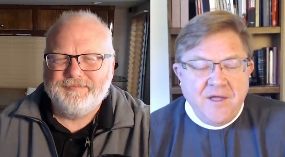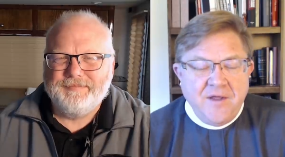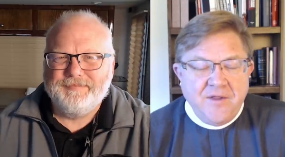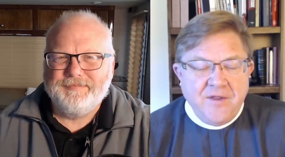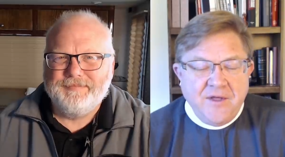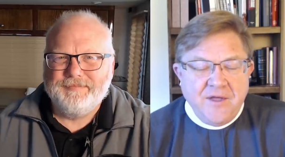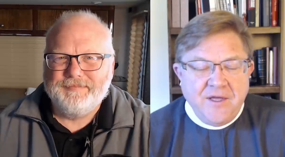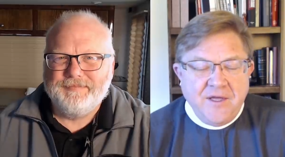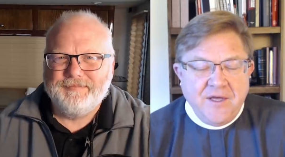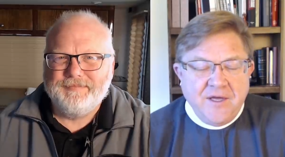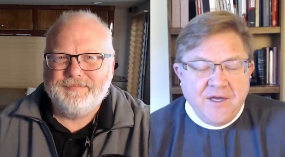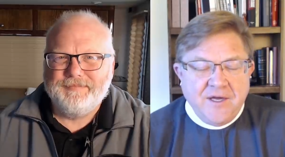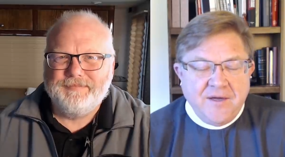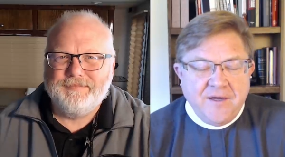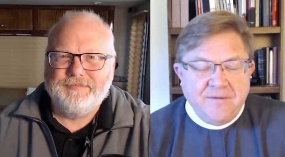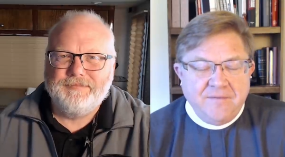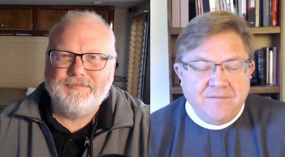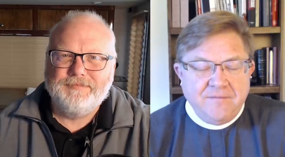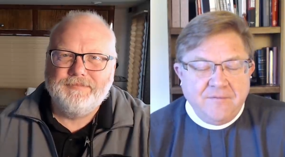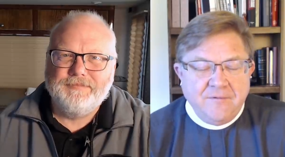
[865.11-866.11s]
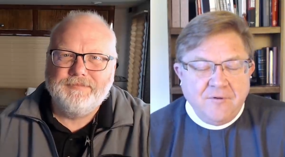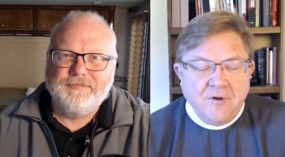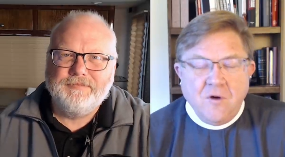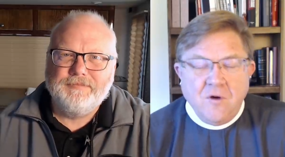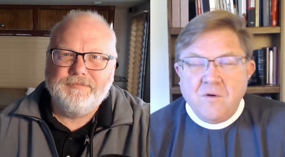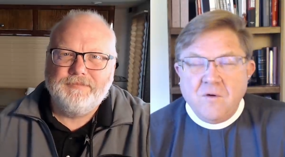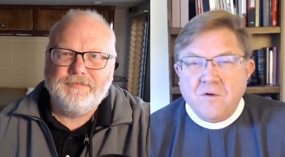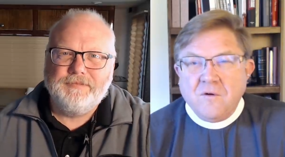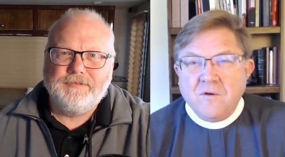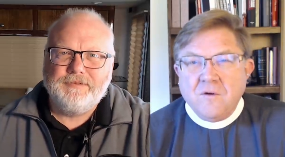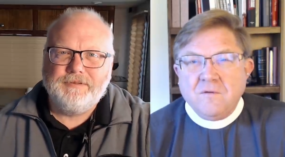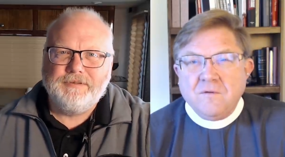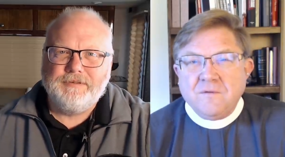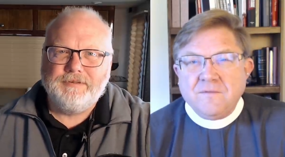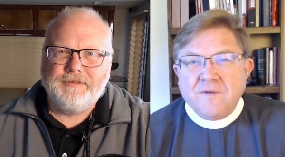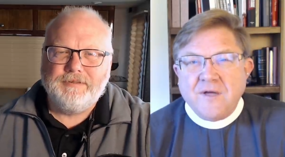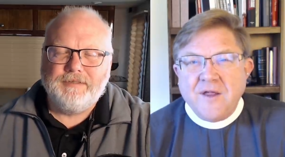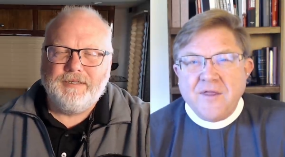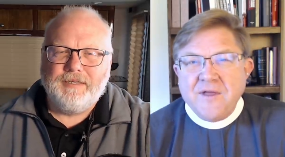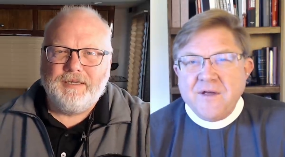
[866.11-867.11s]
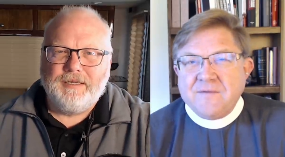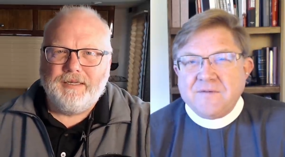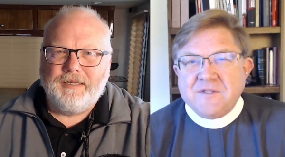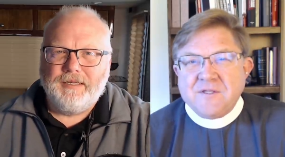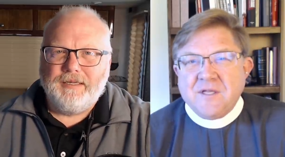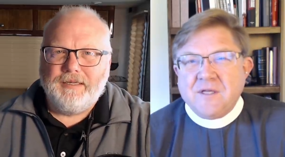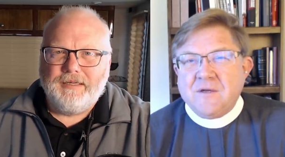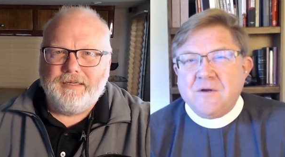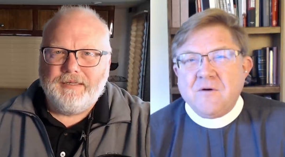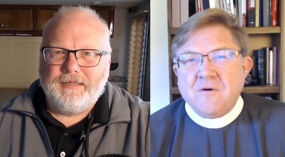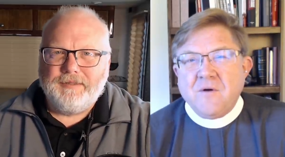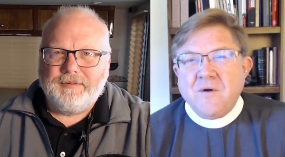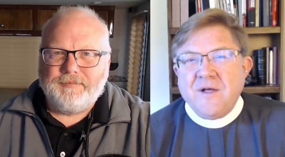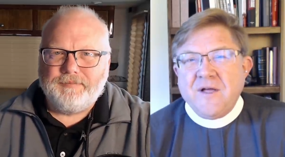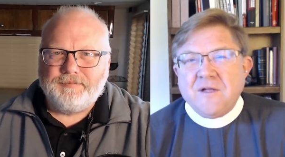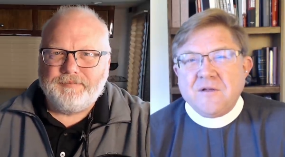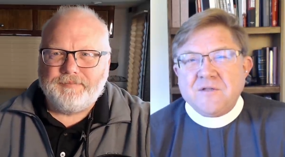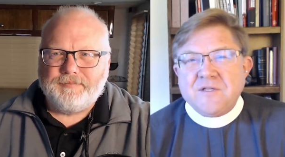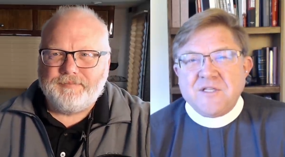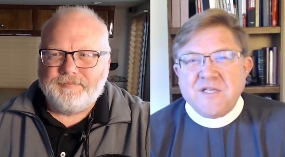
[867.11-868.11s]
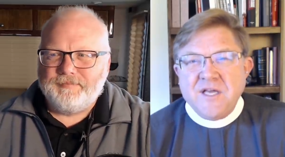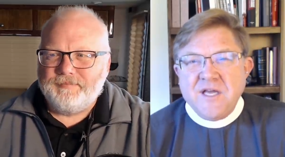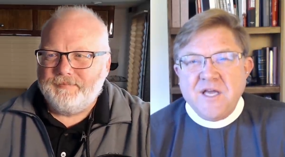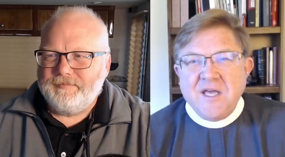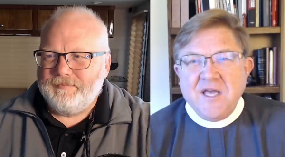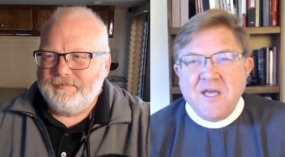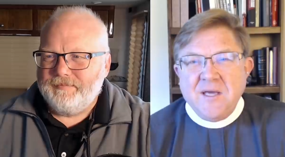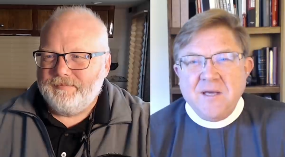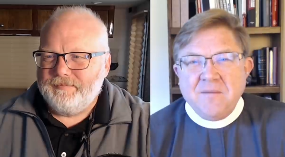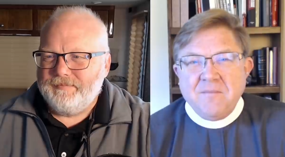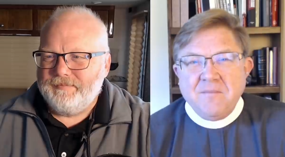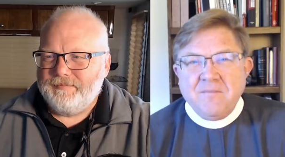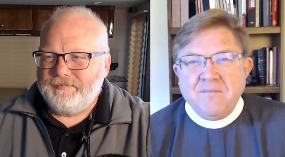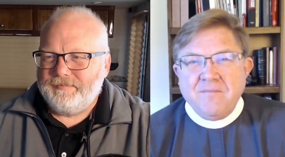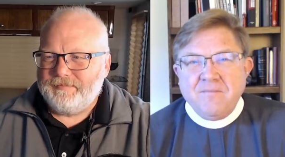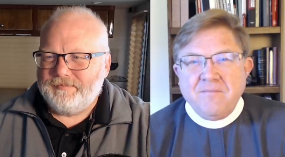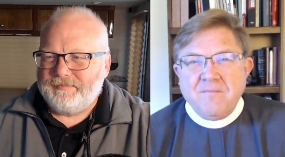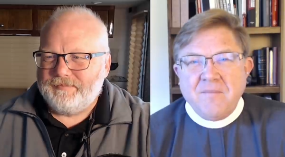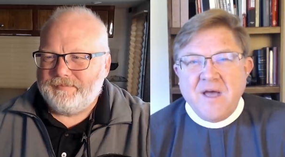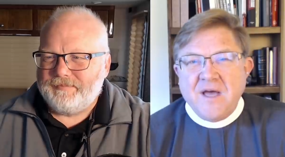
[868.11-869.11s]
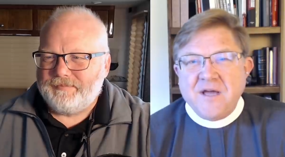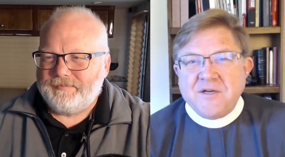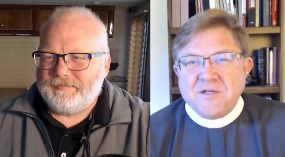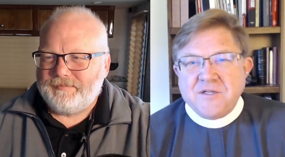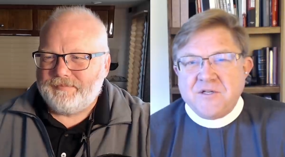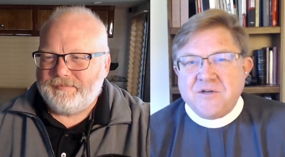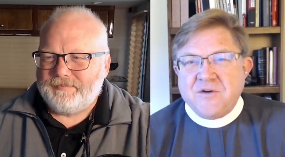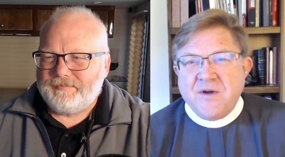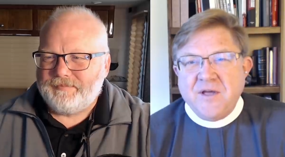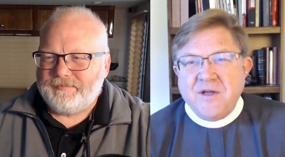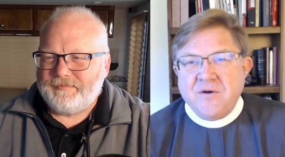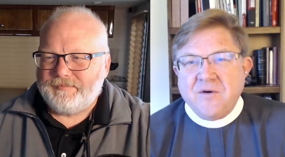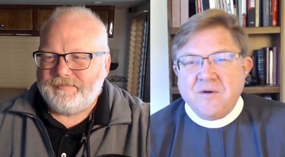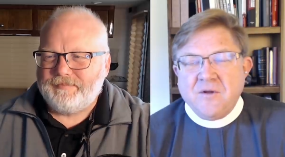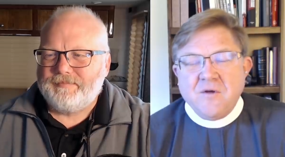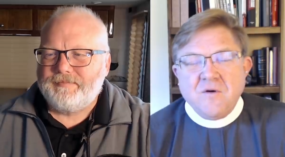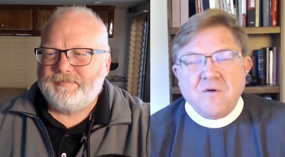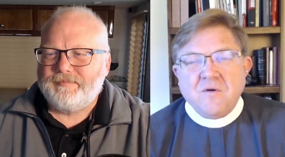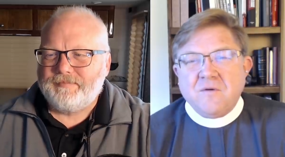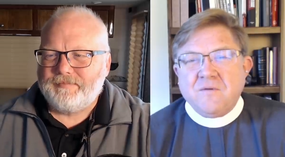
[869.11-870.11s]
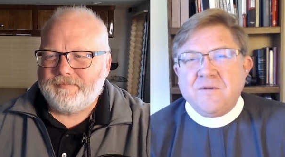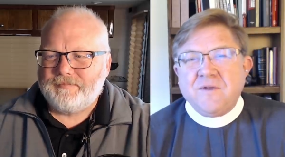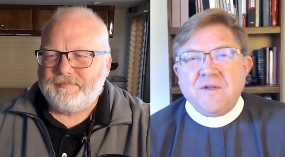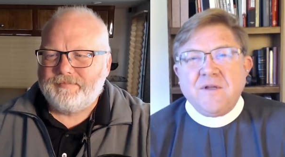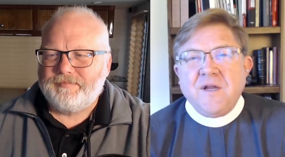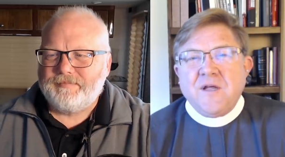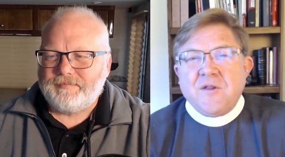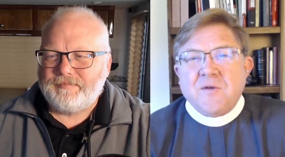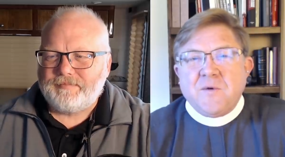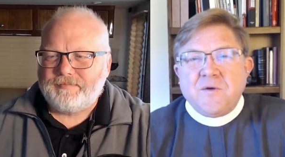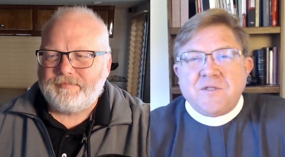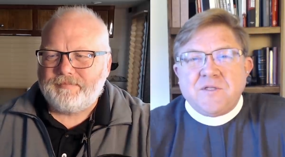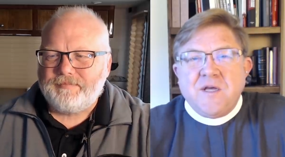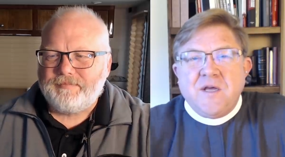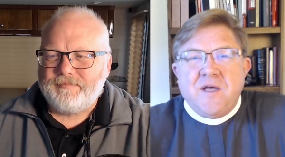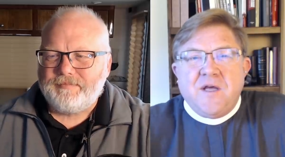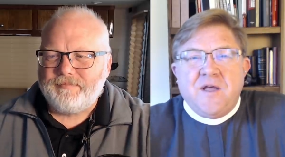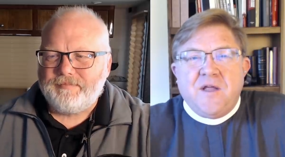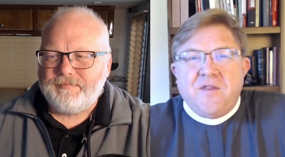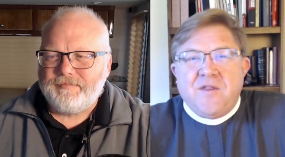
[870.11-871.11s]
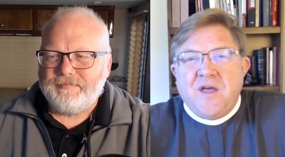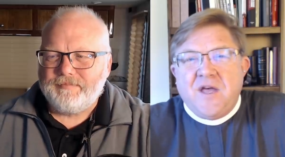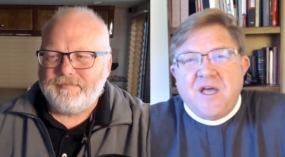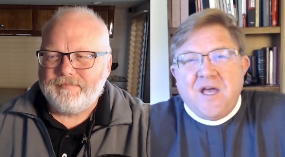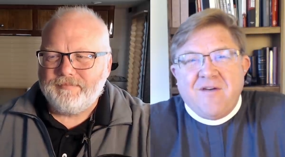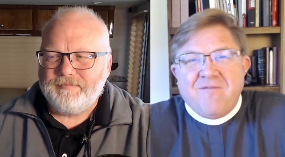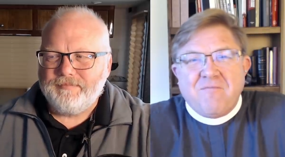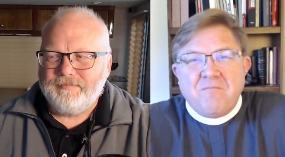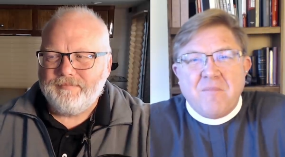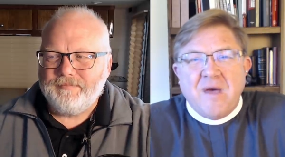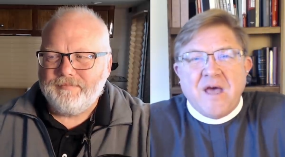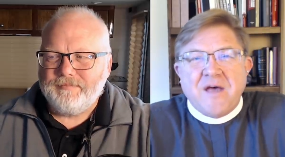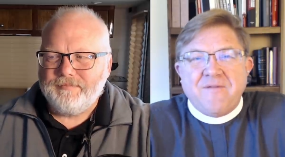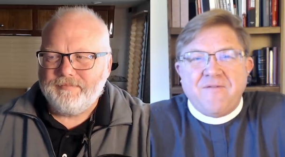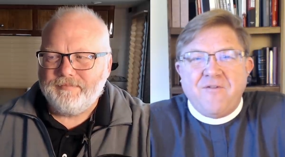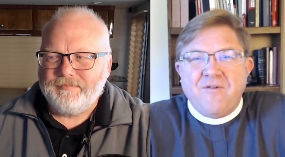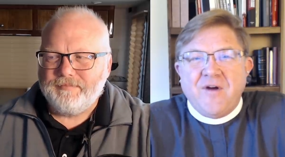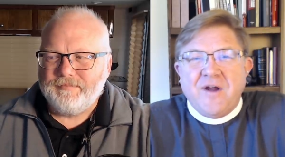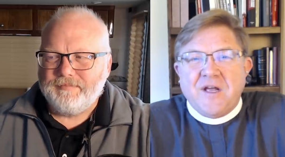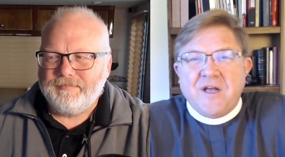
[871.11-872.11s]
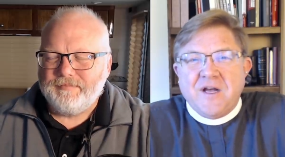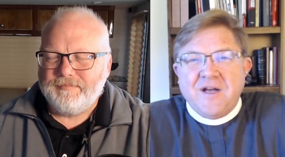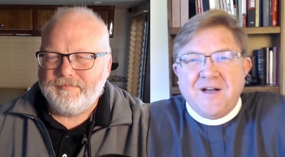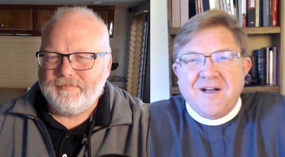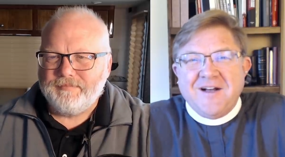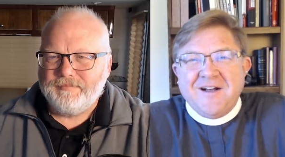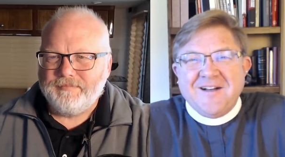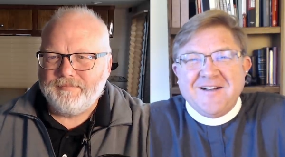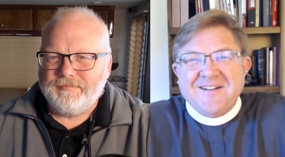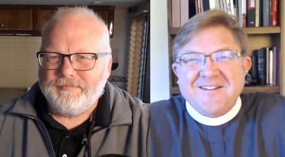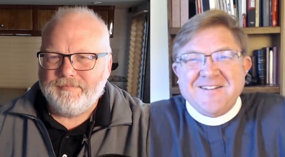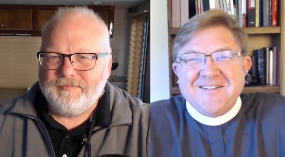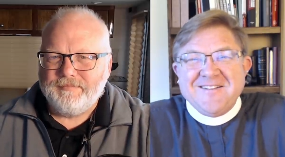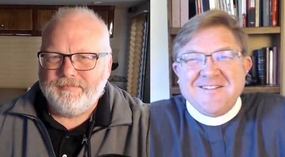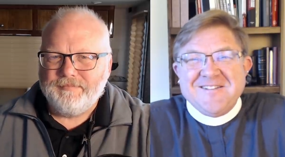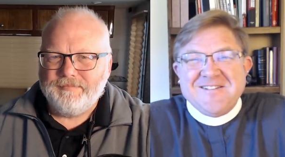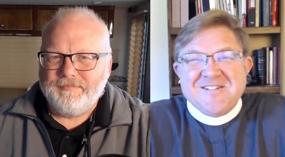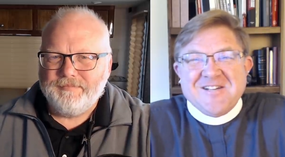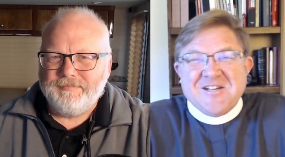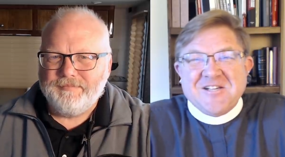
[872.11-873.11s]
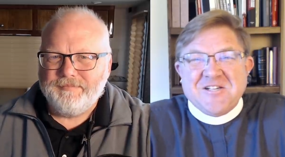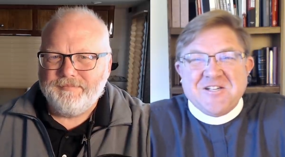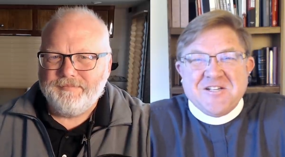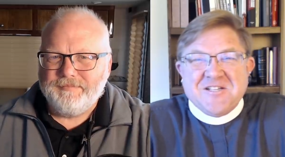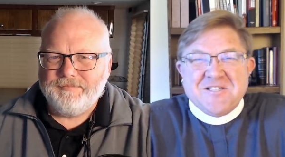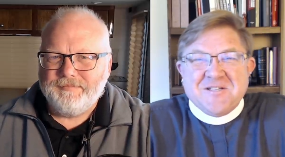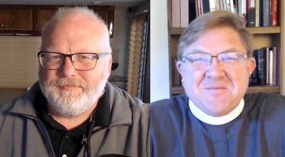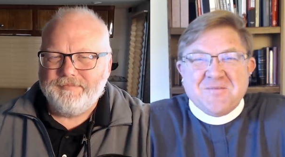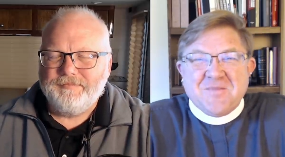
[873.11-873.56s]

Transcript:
Speaker 1: The local, I think it was the local Helsinki magistrate or local, in other words, they have maverick judges and